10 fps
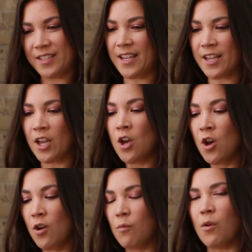It's like,
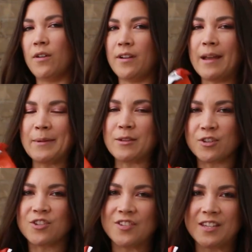well, I mean, you
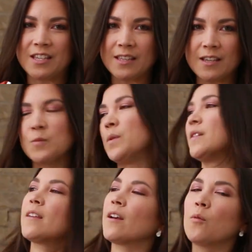could just eat these, but
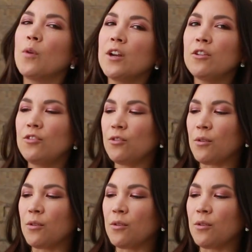it's like, what do?